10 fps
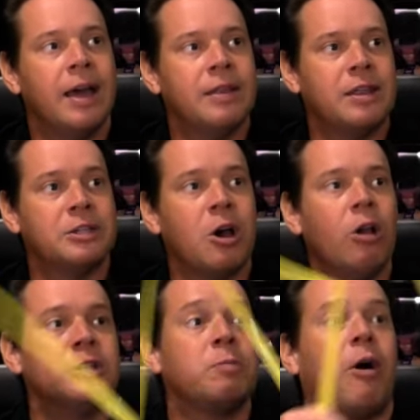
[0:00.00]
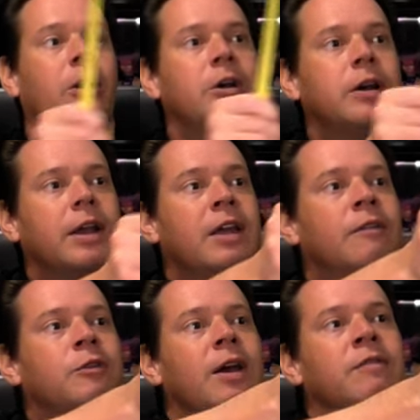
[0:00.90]
And then the tallest part,
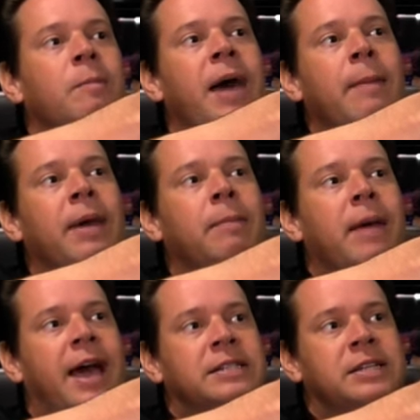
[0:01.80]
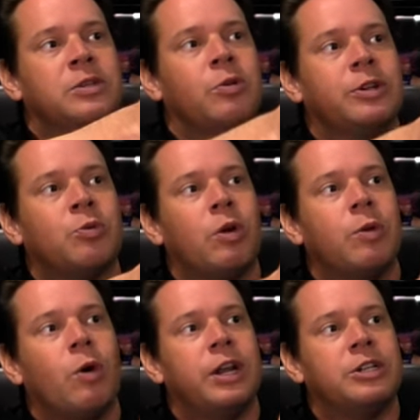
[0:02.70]
if you have the Batman mask, is only
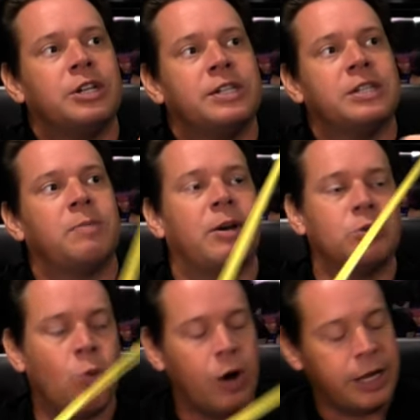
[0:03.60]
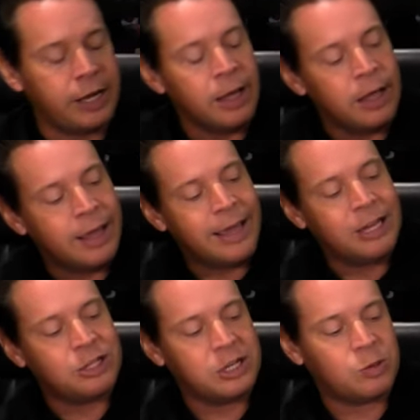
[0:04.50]
21 inches. It's about 20
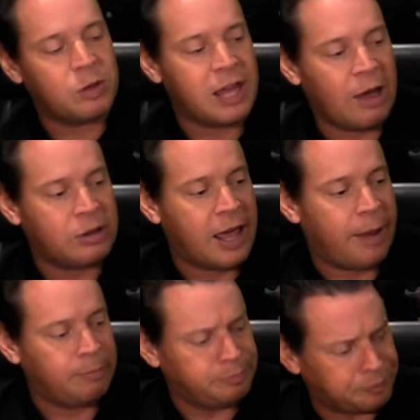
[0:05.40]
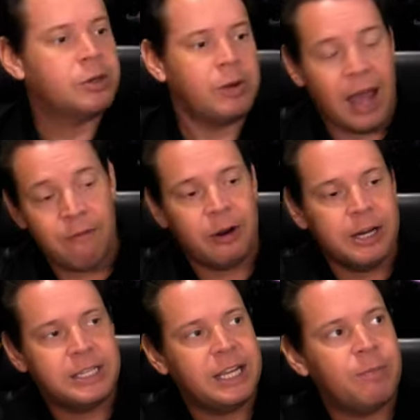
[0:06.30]
inches without that. So not
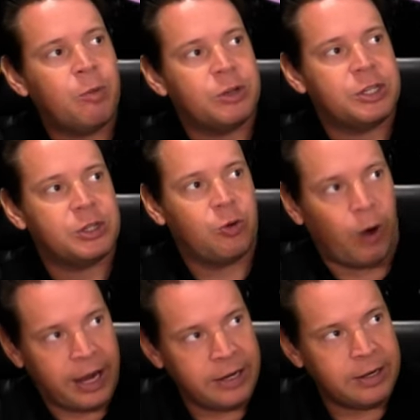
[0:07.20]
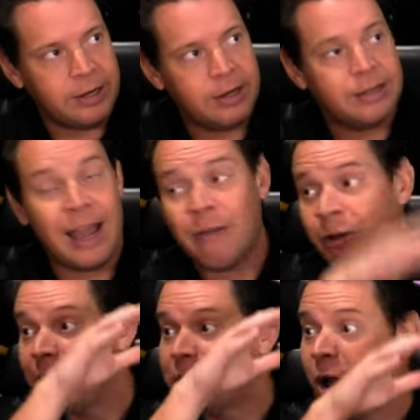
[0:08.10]
very deep, which is great.
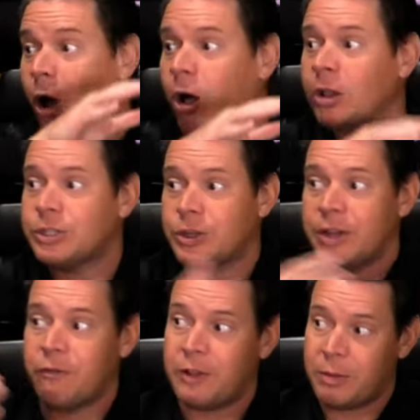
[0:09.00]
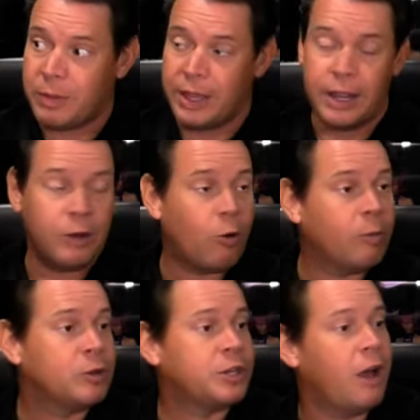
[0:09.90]
Not very tall, so you can fit him in a
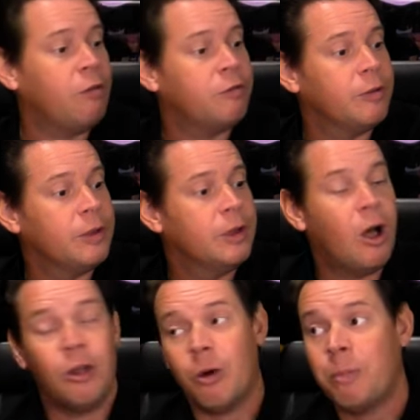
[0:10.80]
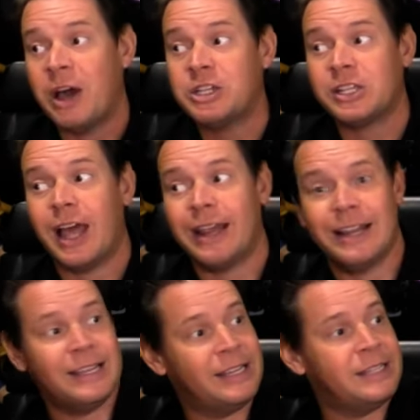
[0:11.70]
normal shelf. Although
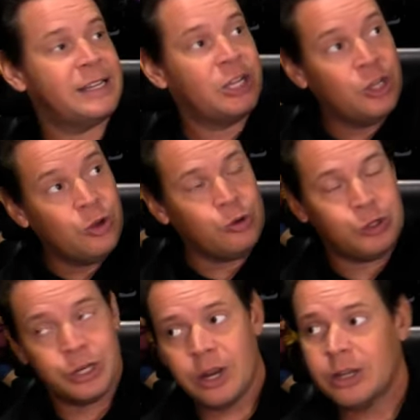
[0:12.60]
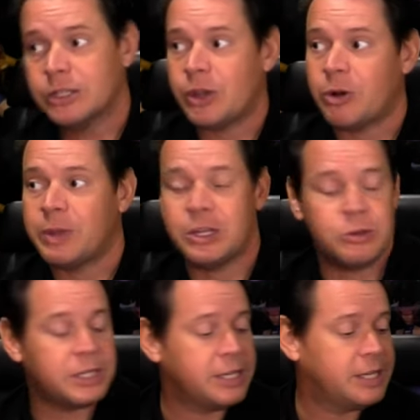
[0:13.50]
Punchline is huge, so it'll be
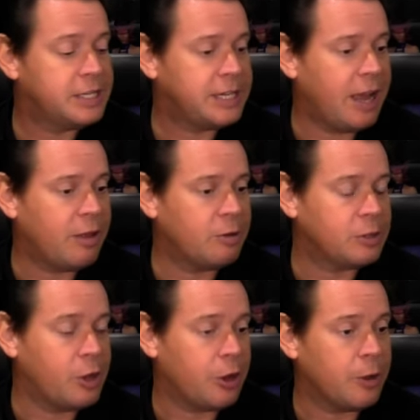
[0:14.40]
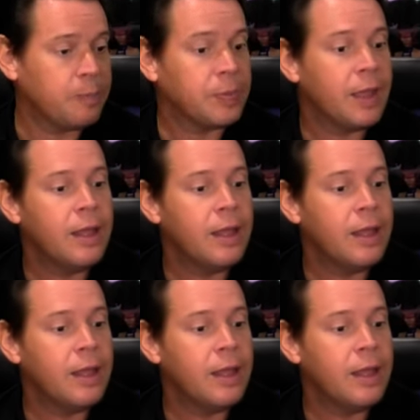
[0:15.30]
interesting to see how those look.